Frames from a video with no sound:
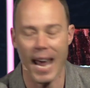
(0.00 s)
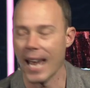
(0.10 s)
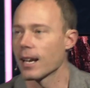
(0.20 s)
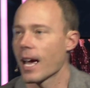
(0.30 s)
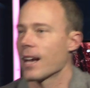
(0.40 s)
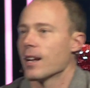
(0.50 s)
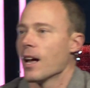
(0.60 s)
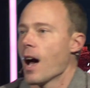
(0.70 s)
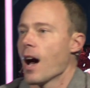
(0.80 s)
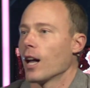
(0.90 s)
And
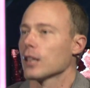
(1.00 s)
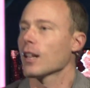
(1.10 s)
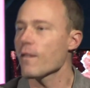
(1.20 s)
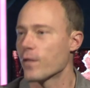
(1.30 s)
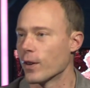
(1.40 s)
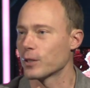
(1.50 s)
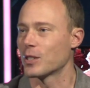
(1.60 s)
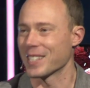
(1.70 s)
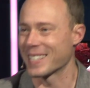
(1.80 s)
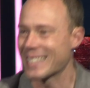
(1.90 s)
a lover
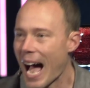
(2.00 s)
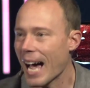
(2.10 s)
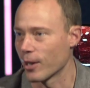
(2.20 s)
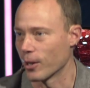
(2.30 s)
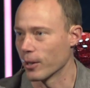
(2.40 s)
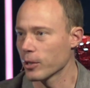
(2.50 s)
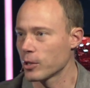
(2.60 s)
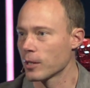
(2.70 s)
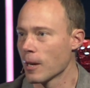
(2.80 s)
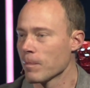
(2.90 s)

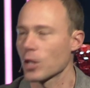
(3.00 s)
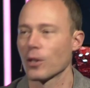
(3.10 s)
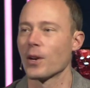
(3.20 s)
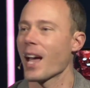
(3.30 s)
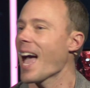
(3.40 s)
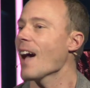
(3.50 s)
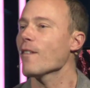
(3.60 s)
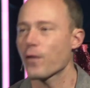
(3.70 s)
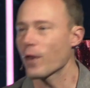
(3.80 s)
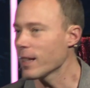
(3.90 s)
desires to learn
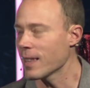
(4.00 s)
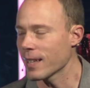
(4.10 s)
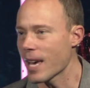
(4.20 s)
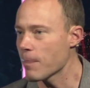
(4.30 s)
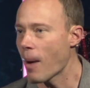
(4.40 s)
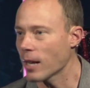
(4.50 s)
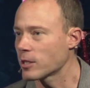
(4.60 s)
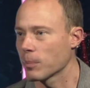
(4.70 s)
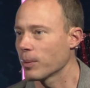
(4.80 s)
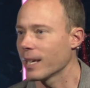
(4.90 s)
everything they
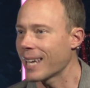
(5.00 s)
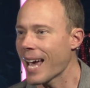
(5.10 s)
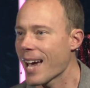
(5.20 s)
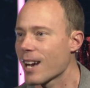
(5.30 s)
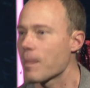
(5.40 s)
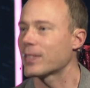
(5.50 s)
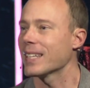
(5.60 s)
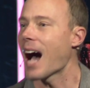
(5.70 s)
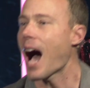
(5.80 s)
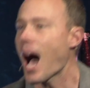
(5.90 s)
possibly can about
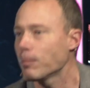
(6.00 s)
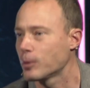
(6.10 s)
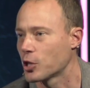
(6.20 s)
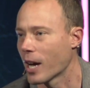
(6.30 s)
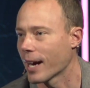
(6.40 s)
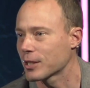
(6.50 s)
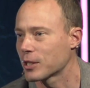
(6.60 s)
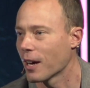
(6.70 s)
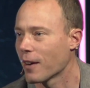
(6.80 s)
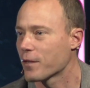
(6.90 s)
the
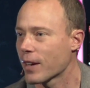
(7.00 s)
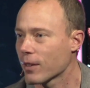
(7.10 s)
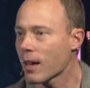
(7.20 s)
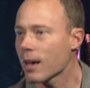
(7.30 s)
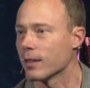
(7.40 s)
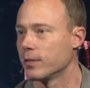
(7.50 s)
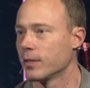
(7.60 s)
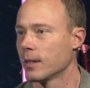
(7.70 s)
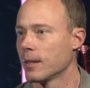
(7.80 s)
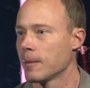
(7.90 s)
object of their love.